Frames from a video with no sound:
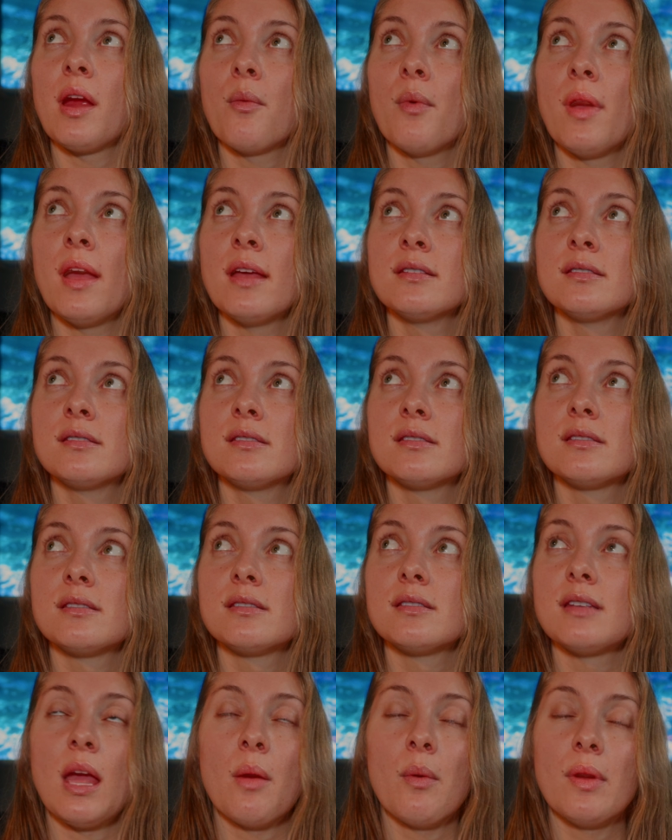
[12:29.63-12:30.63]
I
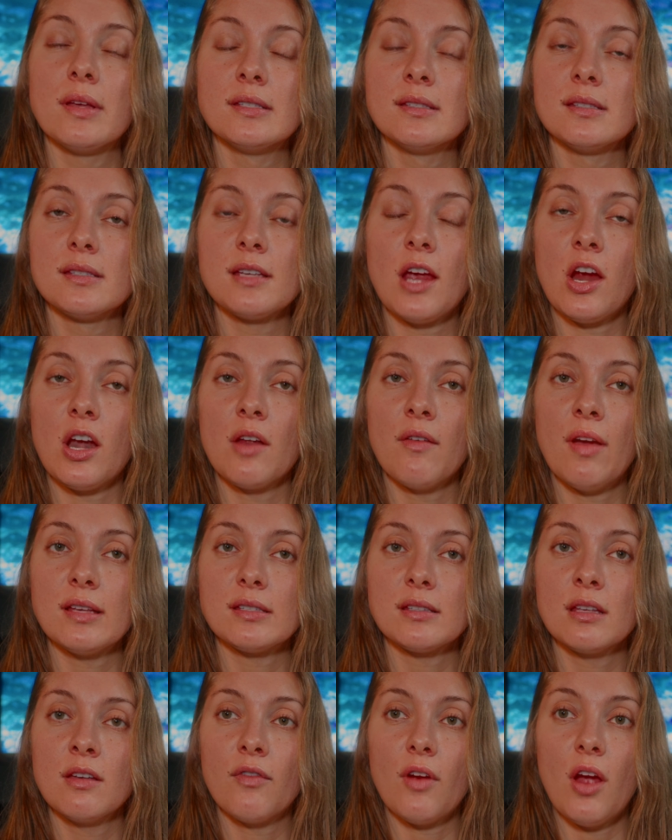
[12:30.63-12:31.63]
wasn't scared of
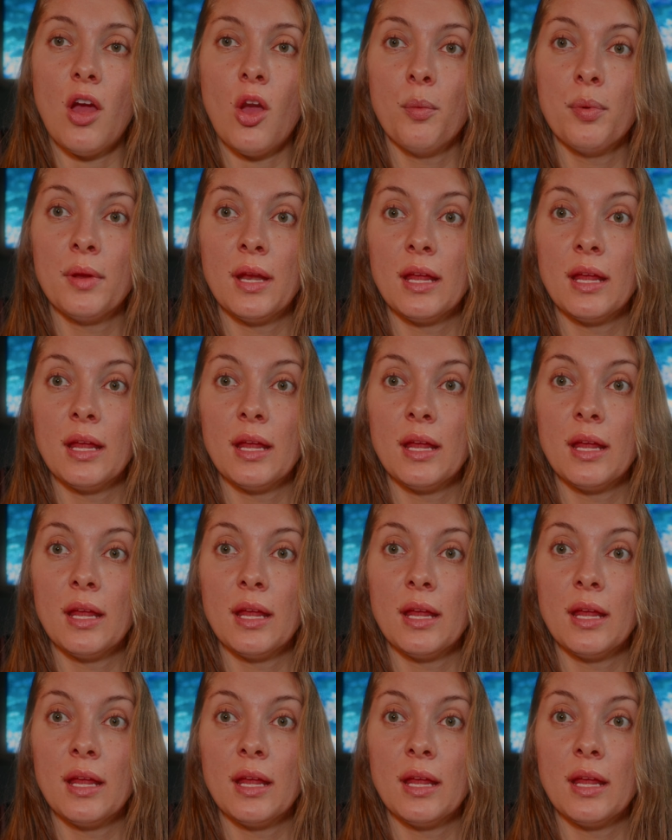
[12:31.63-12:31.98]
asking for help,